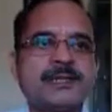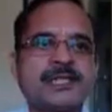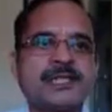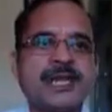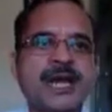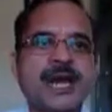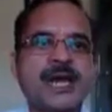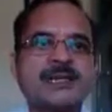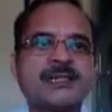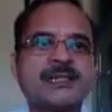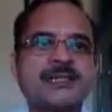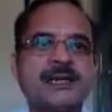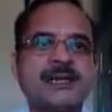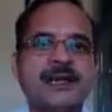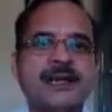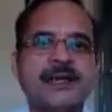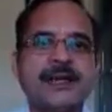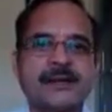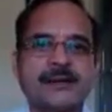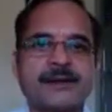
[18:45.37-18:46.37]
So some
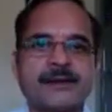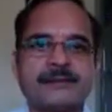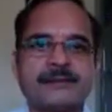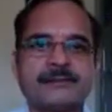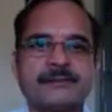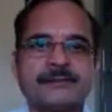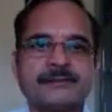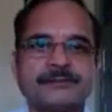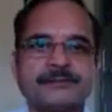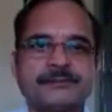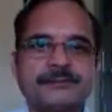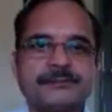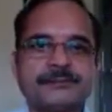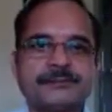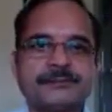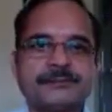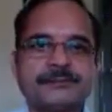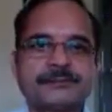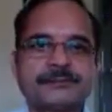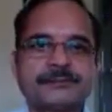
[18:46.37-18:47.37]
charge distribution
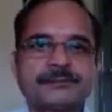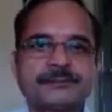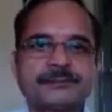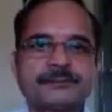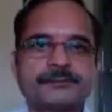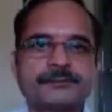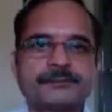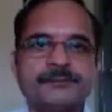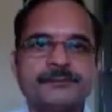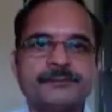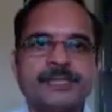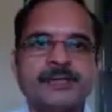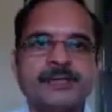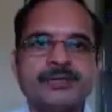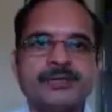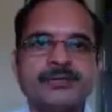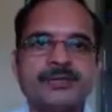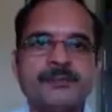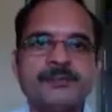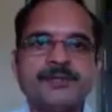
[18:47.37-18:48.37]
exists
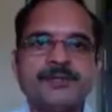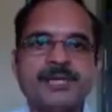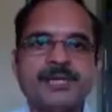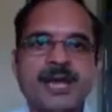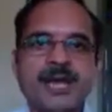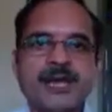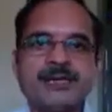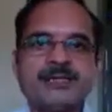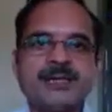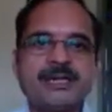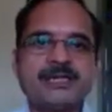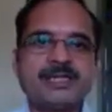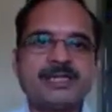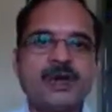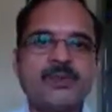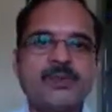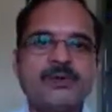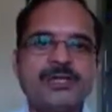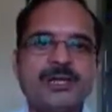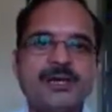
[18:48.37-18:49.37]
at the
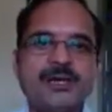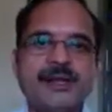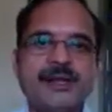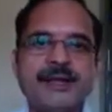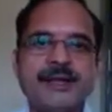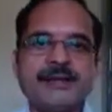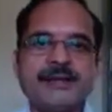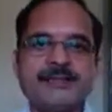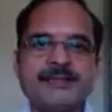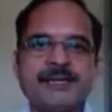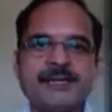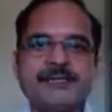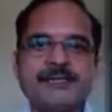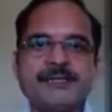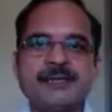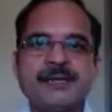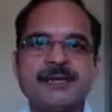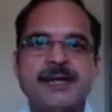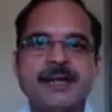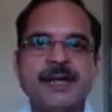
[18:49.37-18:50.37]

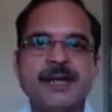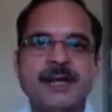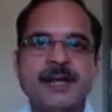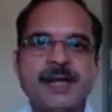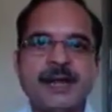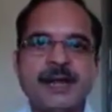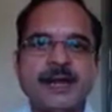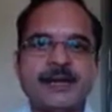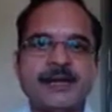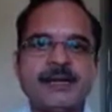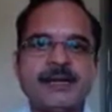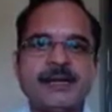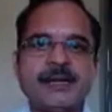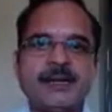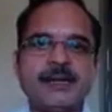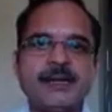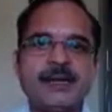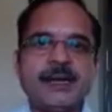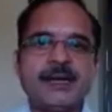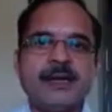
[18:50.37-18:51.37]
electrolyte
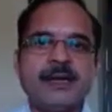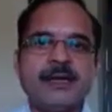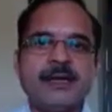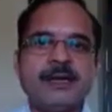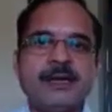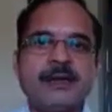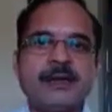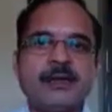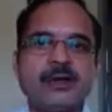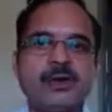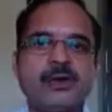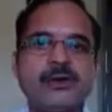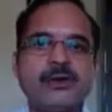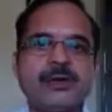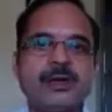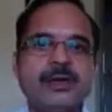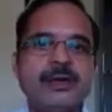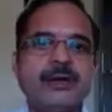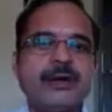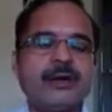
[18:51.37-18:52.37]
interface. So as I
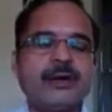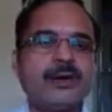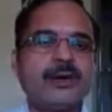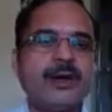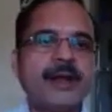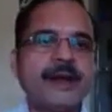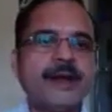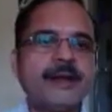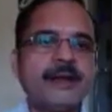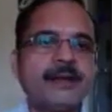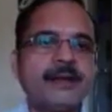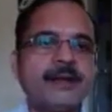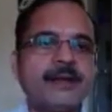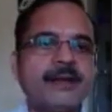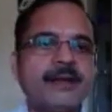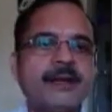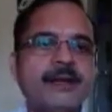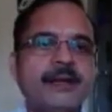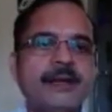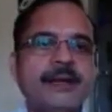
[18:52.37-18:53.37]
told you earlier,
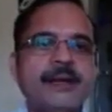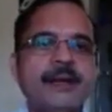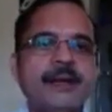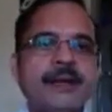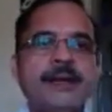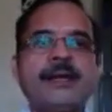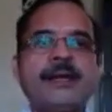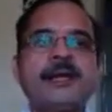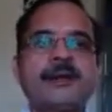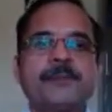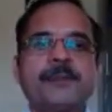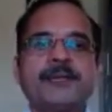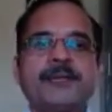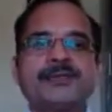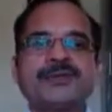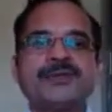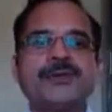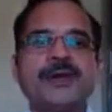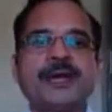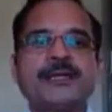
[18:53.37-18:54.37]
it works
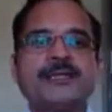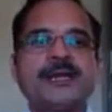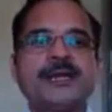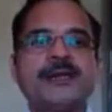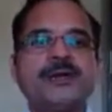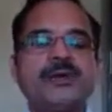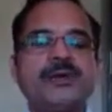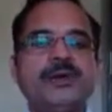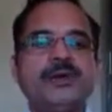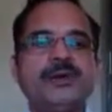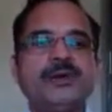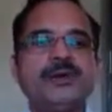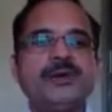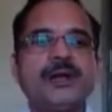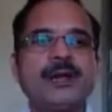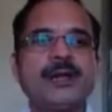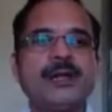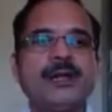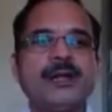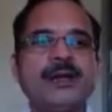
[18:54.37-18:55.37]
just similar to
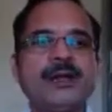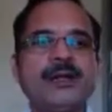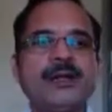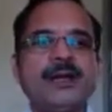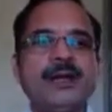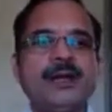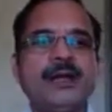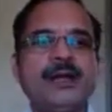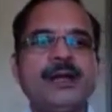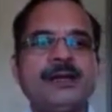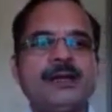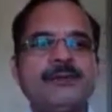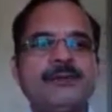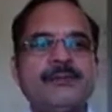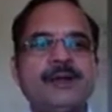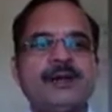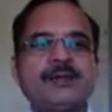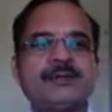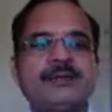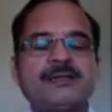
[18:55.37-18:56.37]
some PN
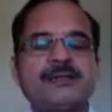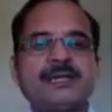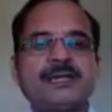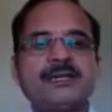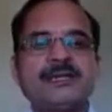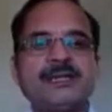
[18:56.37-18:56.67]
junction.